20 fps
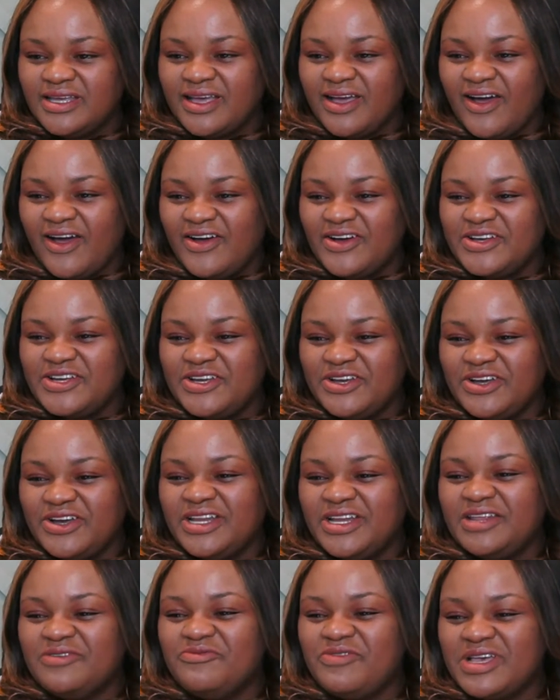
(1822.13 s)
Oh,
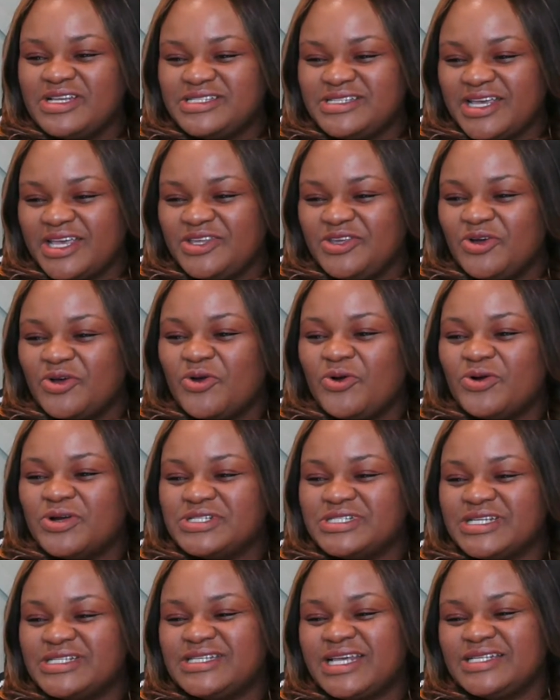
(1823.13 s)
good. Investing in your
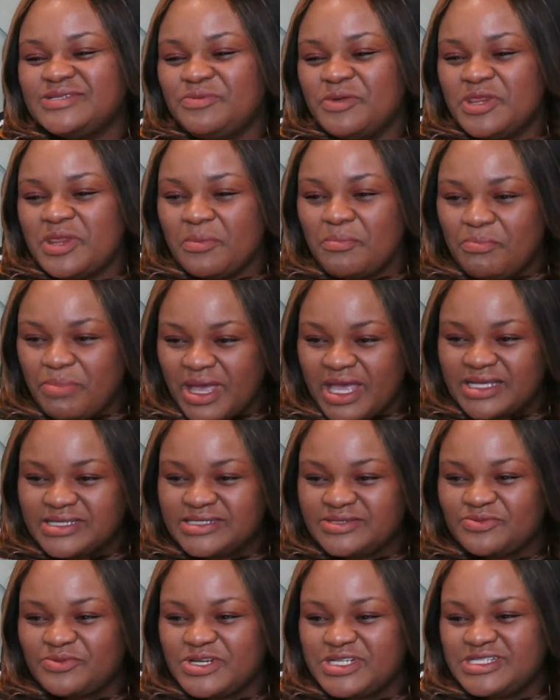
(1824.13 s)
courses has been the
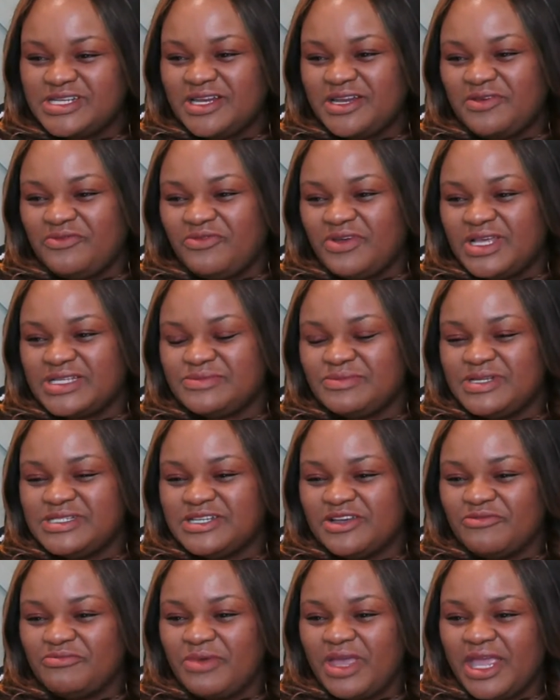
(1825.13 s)
best recent investments
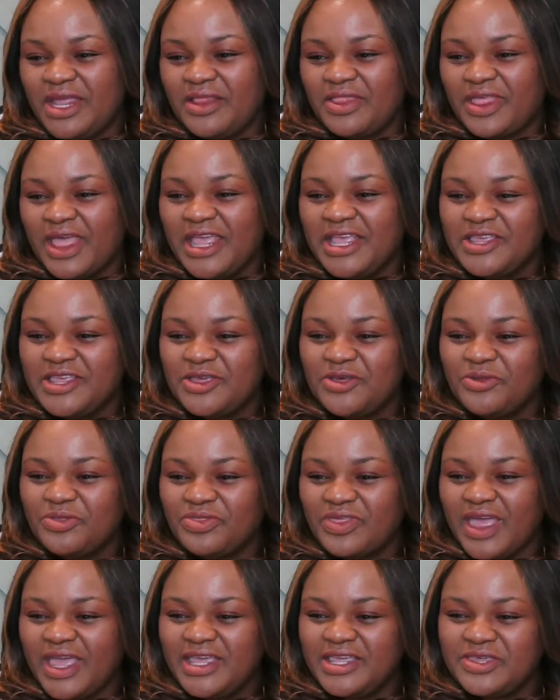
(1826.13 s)
I've made. Thank you.
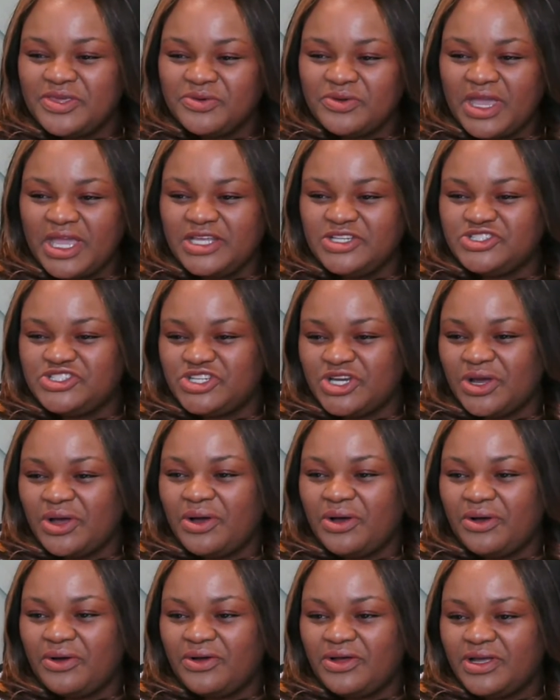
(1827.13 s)
Thank you,
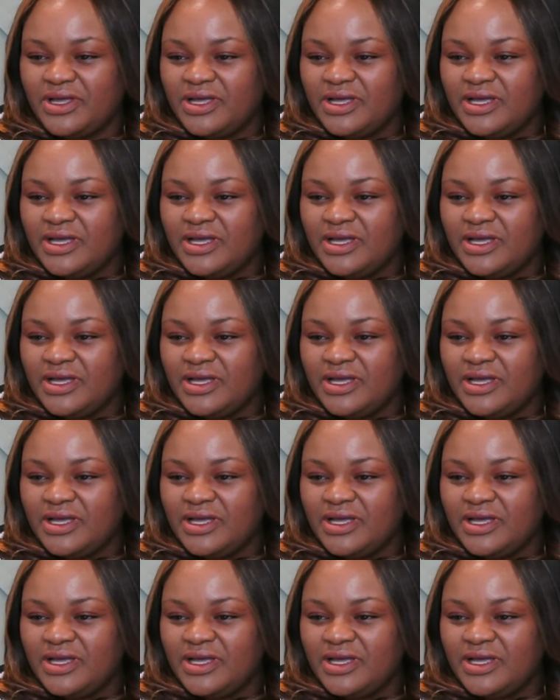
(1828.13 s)
Angel.